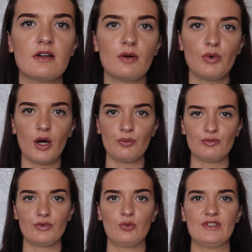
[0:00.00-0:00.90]
so
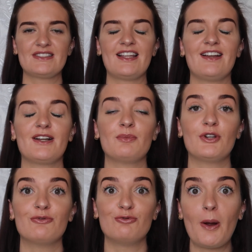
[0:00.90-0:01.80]
I wouldn't say like I'm
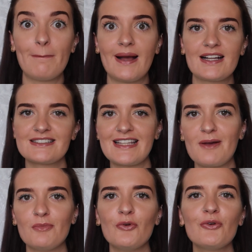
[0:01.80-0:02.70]
gonna run back to
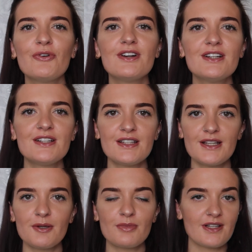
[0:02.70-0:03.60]
get more.
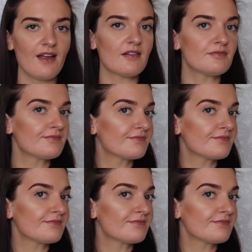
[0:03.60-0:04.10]
But yeah.